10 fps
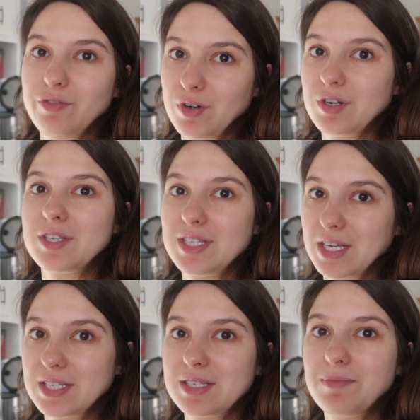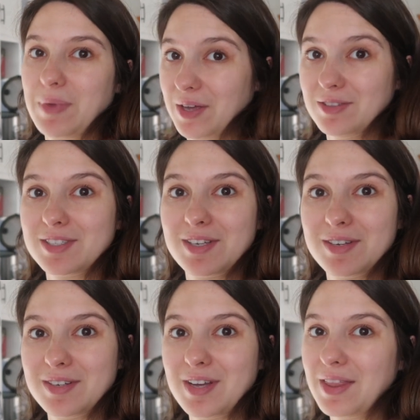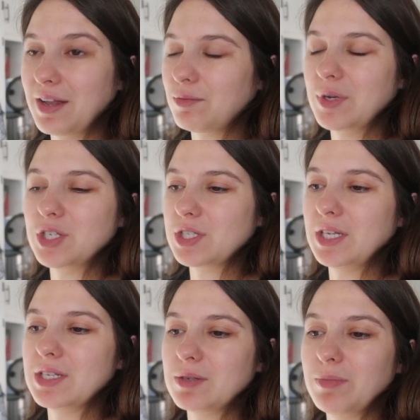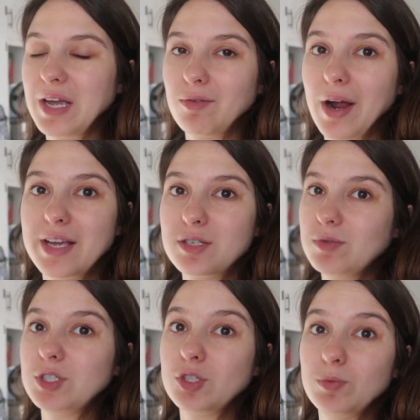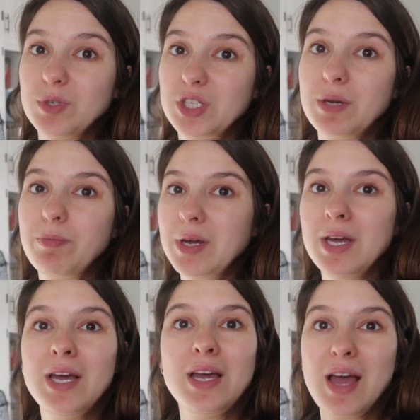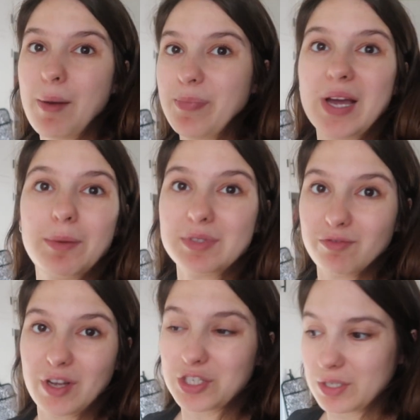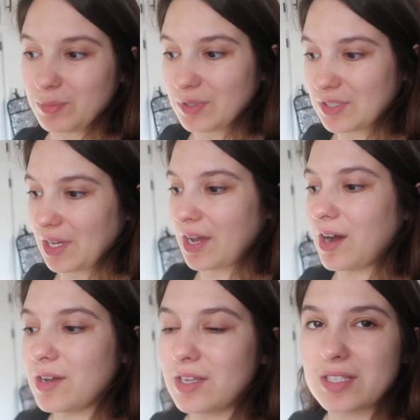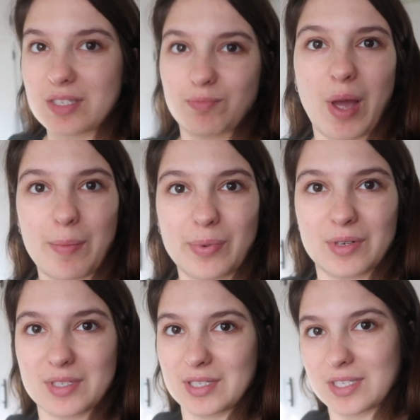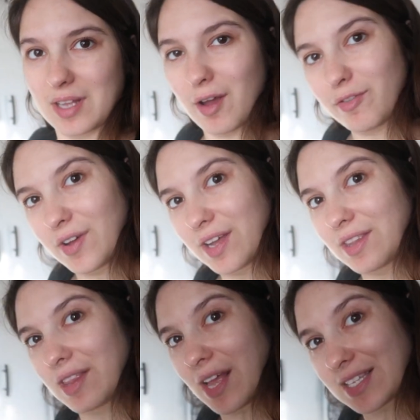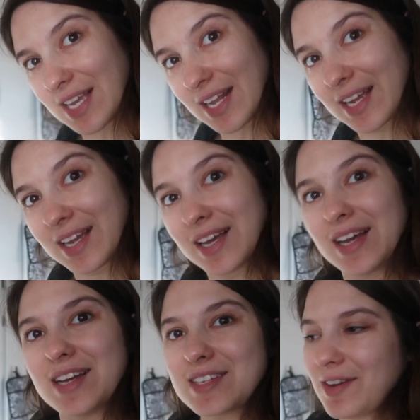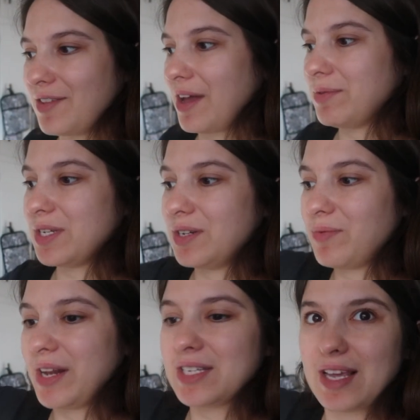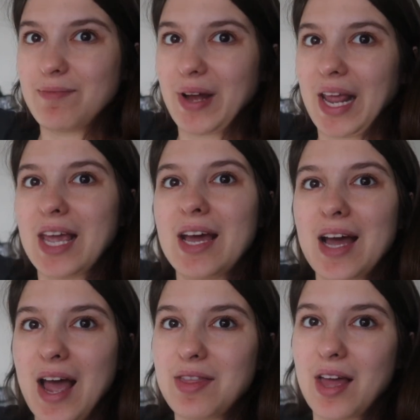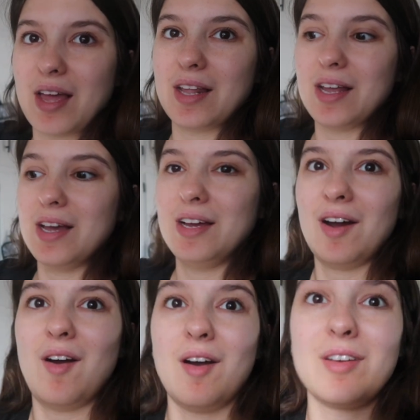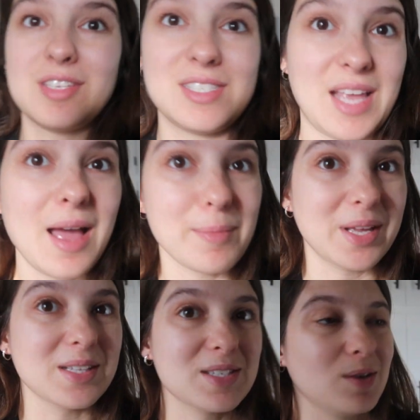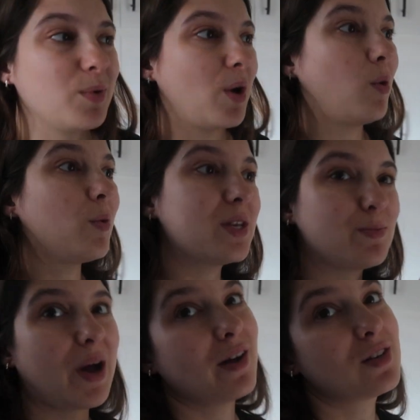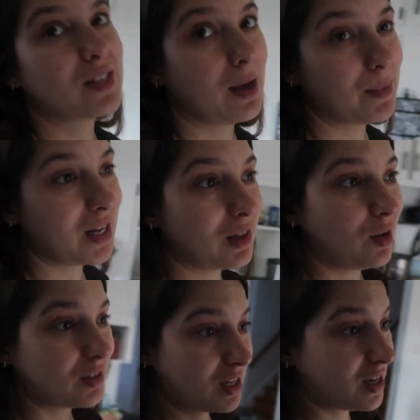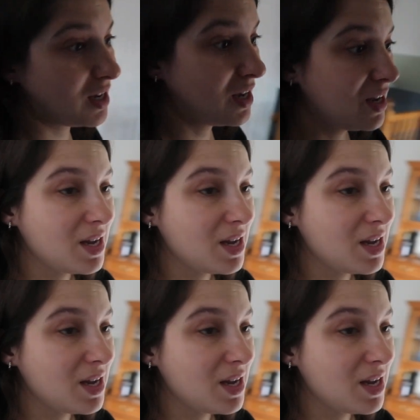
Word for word: for six meals. And then we just need to make rice, which is super cheap, and pick up some vegetables like onions and peppers and stuff, and then that's it. So that was a good way to save money. And then our salmon, so we always buy our salmon at Lotte